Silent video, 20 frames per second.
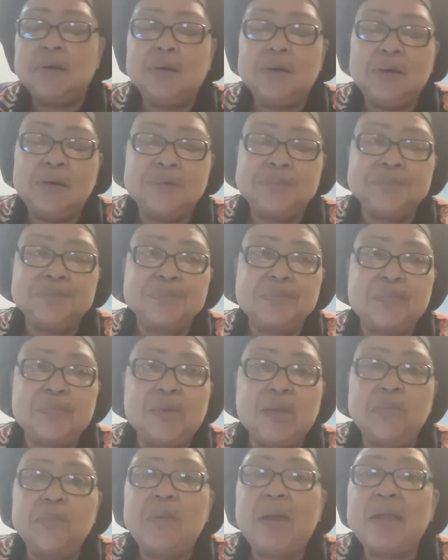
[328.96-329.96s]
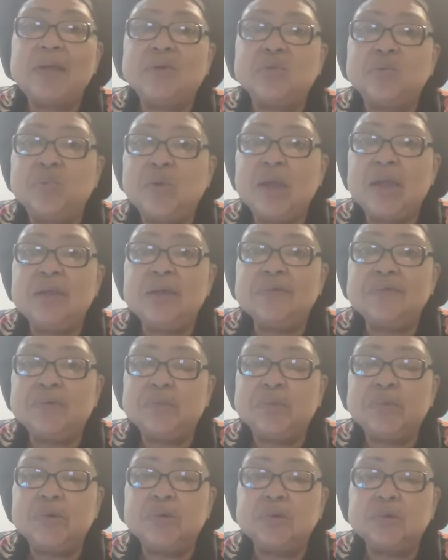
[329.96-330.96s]
um,
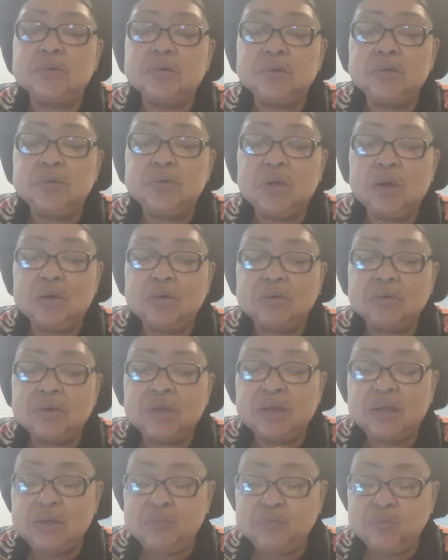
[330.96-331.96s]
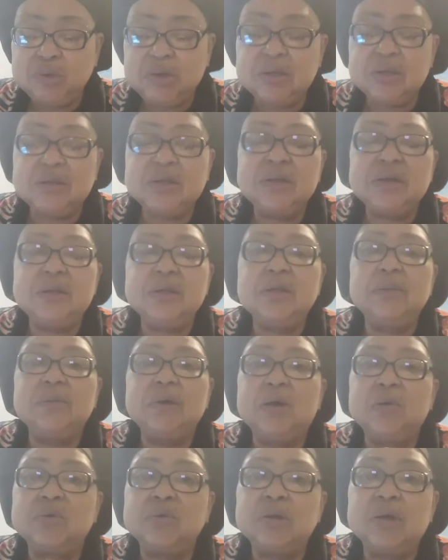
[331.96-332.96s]
microwavable, you know, that he, we can cut
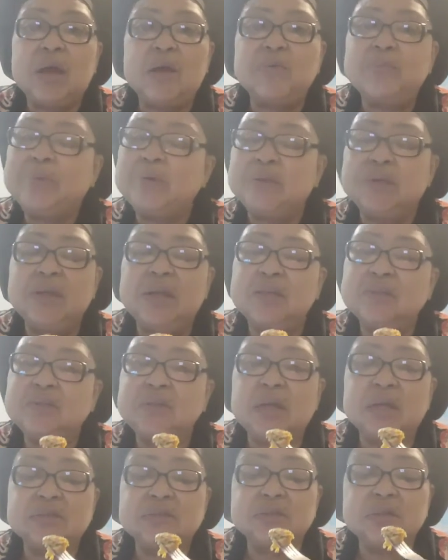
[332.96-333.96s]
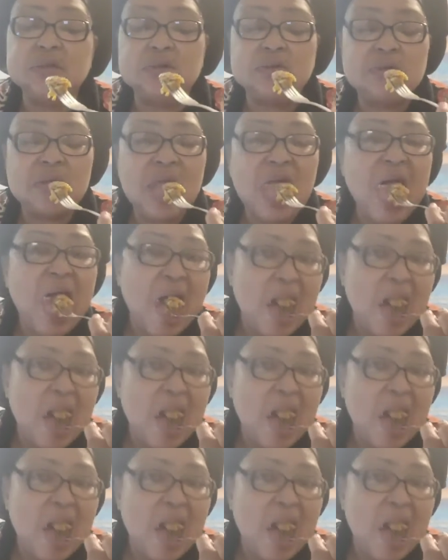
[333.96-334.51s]
him on and off, but that's not so.